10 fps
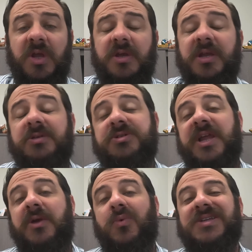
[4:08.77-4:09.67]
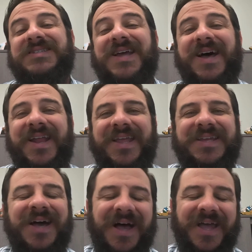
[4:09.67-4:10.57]
Yesterday was not a
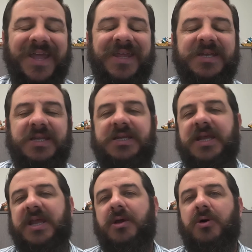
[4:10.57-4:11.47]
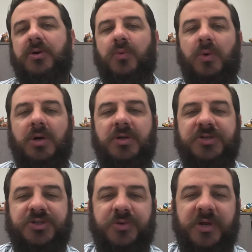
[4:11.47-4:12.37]
kind day on Wall
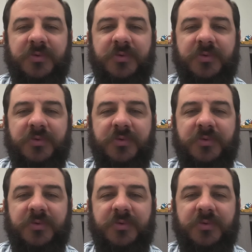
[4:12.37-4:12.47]
Street.